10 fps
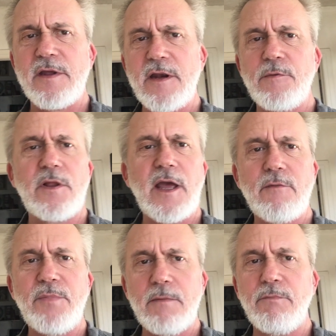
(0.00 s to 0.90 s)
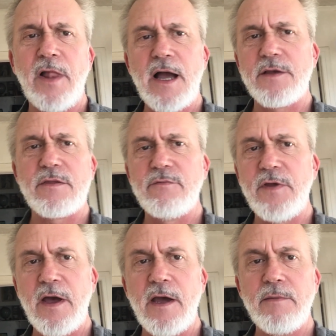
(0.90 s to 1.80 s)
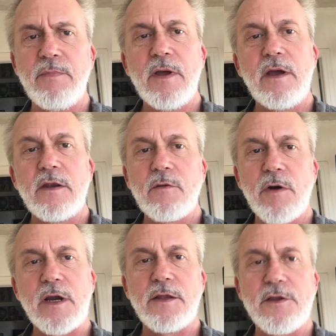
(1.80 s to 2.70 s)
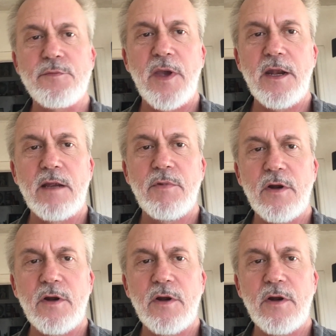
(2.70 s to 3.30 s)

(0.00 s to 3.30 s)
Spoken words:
I didn't really have big blocks of time to work on this painting,